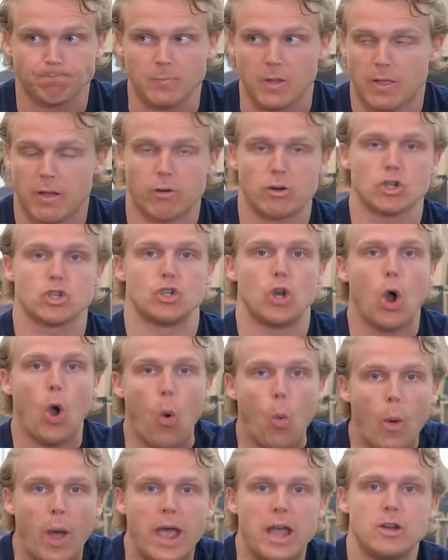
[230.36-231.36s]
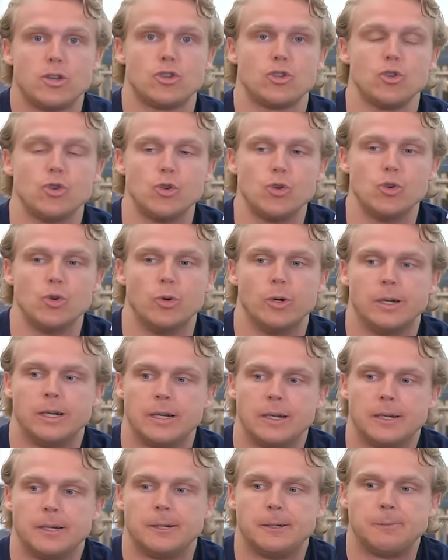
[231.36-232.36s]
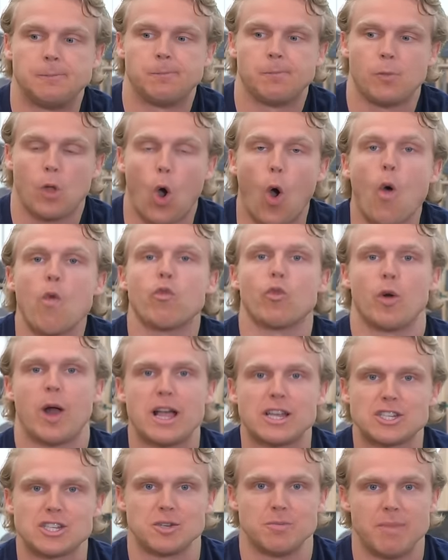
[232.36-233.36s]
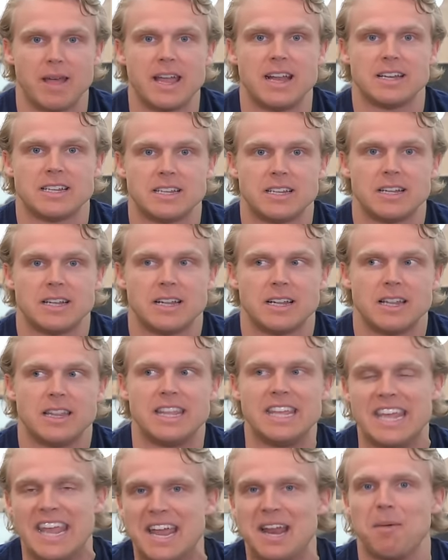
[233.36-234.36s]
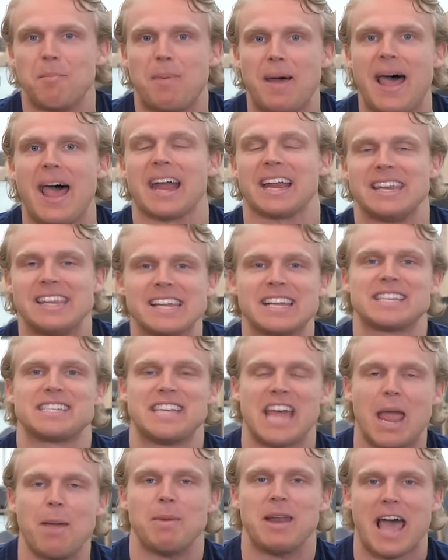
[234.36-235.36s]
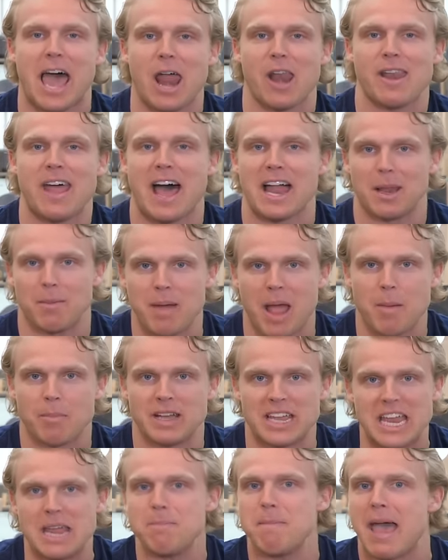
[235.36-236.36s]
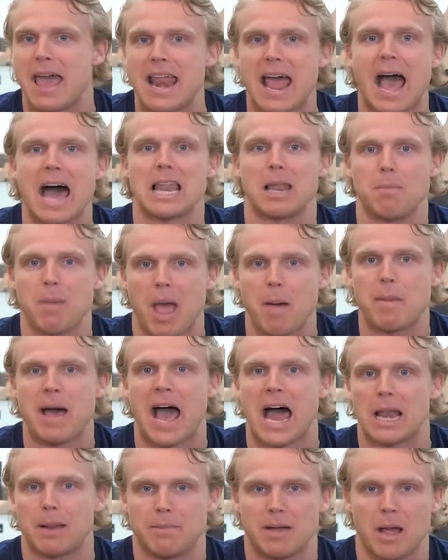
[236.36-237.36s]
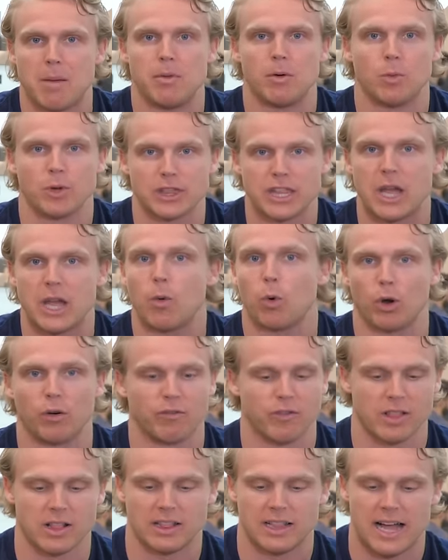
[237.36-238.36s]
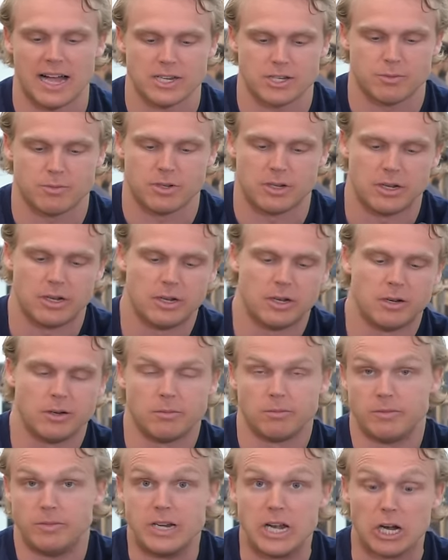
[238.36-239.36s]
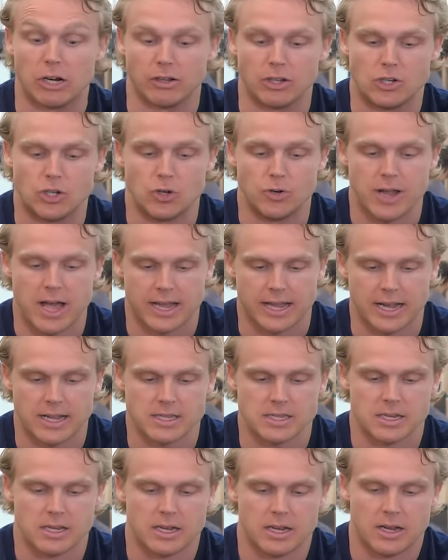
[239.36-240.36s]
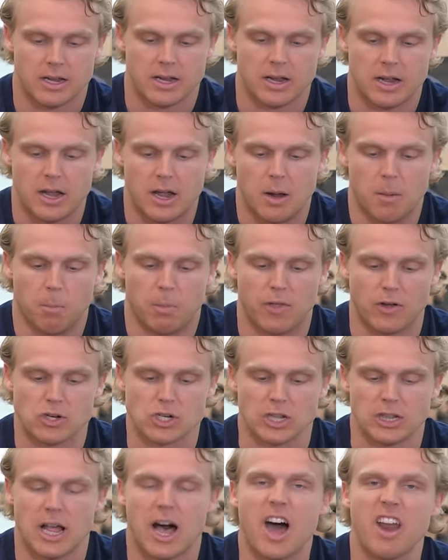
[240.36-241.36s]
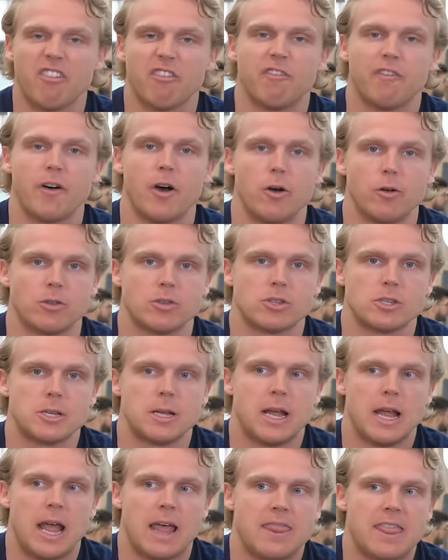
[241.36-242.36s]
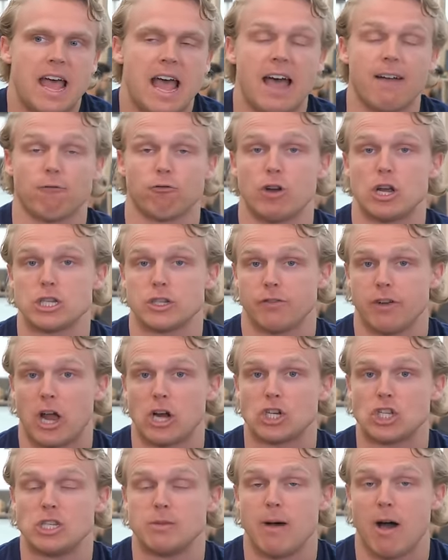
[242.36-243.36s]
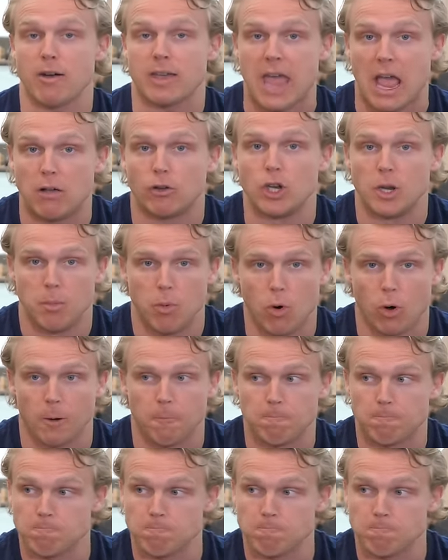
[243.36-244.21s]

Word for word: There is no way to overestimate the impact Nick Saban had on Alabama. He made Alabama, Alabama, what they were for the last nearly two decades. But there's a lot of folks that have reservations about Kalen DeBoer